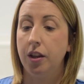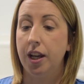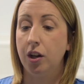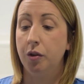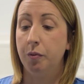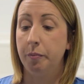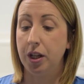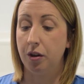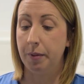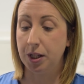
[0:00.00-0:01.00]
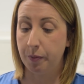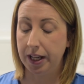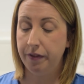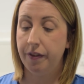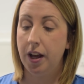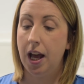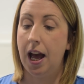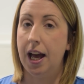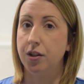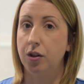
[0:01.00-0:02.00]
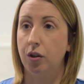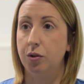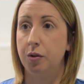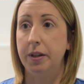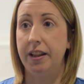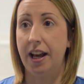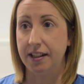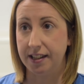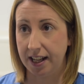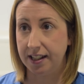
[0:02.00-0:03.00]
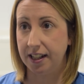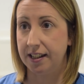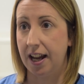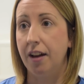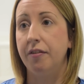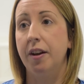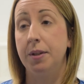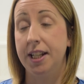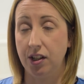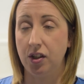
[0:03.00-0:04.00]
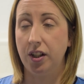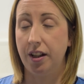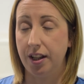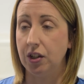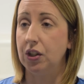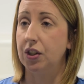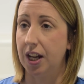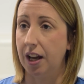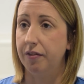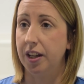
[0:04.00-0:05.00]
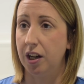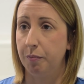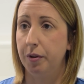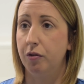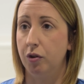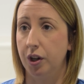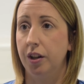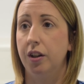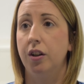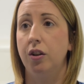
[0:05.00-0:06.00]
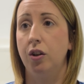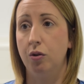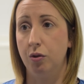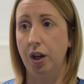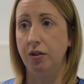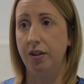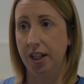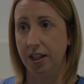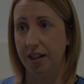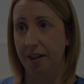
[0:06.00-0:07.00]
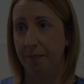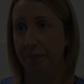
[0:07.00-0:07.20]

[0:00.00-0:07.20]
There you will meet your midwife, and you'll also meet the anaesthetic staff and potentially the theatre staff there before you go down to theatre.